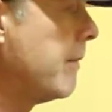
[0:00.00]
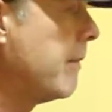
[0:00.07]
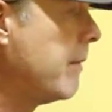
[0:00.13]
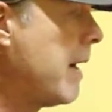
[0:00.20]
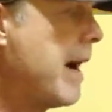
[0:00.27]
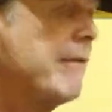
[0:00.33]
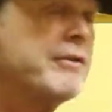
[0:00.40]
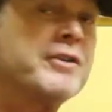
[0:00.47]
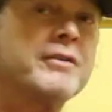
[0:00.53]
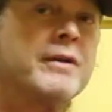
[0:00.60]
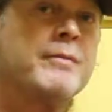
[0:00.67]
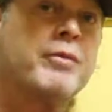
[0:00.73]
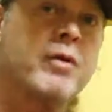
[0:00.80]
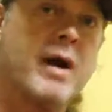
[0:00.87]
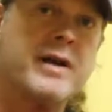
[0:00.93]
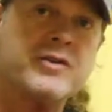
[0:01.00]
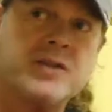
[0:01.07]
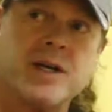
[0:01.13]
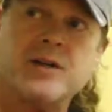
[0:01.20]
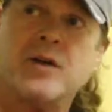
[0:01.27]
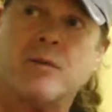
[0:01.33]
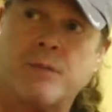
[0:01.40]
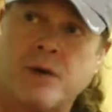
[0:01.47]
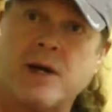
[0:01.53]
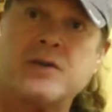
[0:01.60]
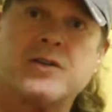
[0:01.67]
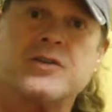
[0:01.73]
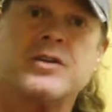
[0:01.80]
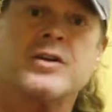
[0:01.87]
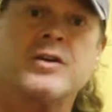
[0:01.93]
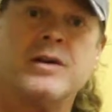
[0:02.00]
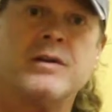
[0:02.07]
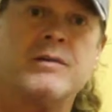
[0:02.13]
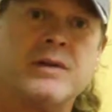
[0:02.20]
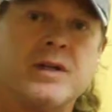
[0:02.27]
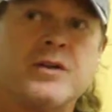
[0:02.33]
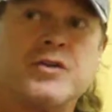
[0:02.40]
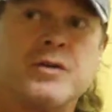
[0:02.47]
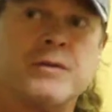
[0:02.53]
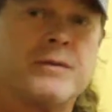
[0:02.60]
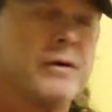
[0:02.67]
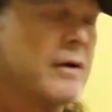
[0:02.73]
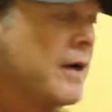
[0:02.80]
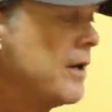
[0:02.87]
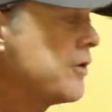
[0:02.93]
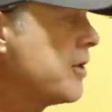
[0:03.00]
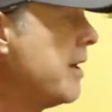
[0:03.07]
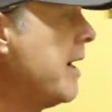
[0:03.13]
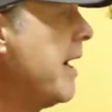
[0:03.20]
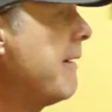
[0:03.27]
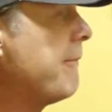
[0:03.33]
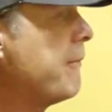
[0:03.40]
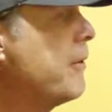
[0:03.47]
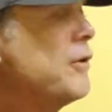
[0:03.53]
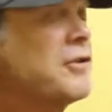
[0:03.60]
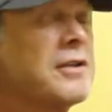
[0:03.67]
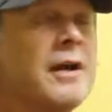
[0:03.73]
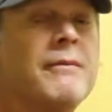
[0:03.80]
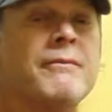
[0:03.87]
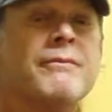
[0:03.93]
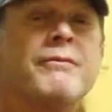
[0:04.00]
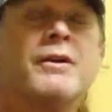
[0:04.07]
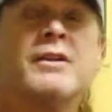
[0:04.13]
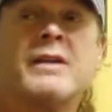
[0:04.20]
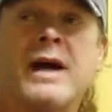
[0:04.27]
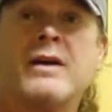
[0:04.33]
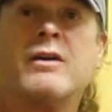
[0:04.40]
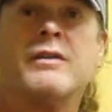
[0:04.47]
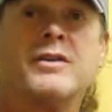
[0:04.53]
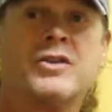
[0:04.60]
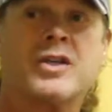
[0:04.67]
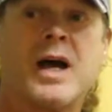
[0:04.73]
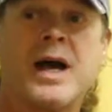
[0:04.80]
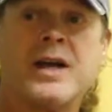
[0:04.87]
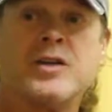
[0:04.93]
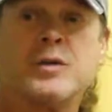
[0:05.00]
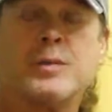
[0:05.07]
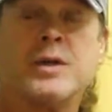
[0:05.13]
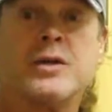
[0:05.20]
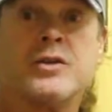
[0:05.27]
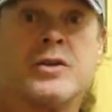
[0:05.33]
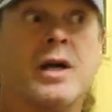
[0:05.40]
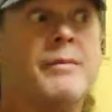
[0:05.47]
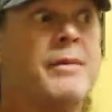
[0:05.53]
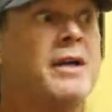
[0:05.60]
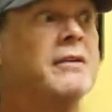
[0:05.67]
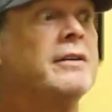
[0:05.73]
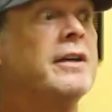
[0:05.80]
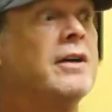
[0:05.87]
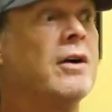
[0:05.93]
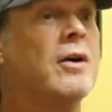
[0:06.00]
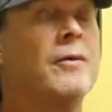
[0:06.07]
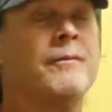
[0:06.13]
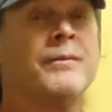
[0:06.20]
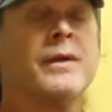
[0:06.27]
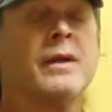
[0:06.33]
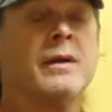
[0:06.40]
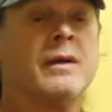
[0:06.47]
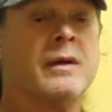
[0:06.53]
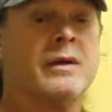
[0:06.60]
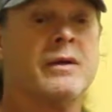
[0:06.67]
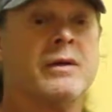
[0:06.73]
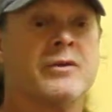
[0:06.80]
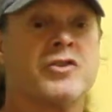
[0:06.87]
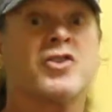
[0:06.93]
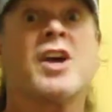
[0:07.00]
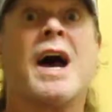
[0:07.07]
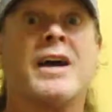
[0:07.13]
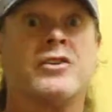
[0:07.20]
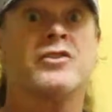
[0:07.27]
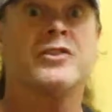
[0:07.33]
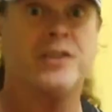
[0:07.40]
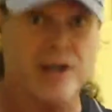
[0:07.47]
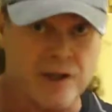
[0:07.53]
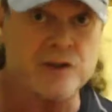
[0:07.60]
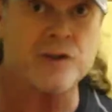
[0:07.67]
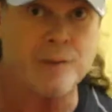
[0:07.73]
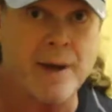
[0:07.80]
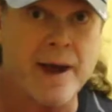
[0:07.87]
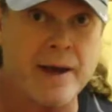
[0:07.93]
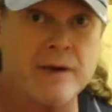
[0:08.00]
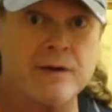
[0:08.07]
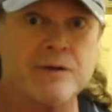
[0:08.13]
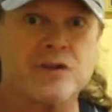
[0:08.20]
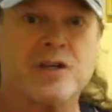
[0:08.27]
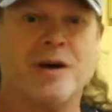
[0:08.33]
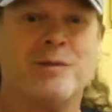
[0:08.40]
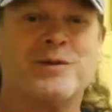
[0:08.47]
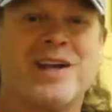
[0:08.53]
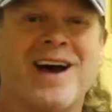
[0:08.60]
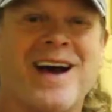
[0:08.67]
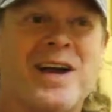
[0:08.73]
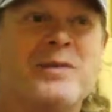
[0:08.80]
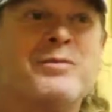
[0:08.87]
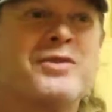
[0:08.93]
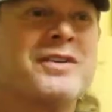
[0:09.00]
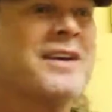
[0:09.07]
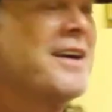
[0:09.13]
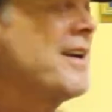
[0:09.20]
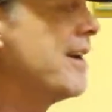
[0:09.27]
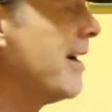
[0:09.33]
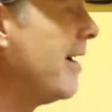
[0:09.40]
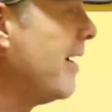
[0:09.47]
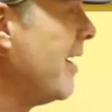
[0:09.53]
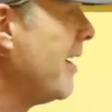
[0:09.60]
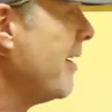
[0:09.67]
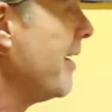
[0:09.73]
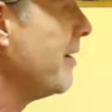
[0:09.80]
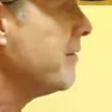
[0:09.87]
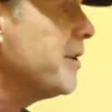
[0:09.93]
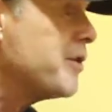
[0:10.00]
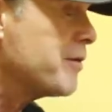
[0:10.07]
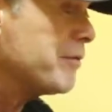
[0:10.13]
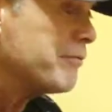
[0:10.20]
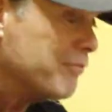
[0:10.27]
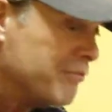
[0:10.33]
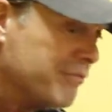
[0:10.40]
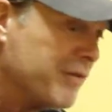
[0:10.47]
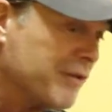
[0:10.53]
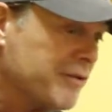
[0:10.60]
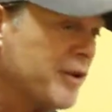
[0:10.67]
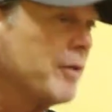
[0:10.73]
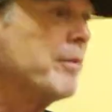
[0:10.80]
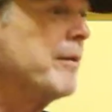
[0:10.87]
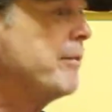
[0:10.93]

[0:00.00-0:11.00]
Obviously price, I know price is a good issue for us. At first I'm freaked out on the size because I immediately go, you know, size does matter sometimes, at least a little bit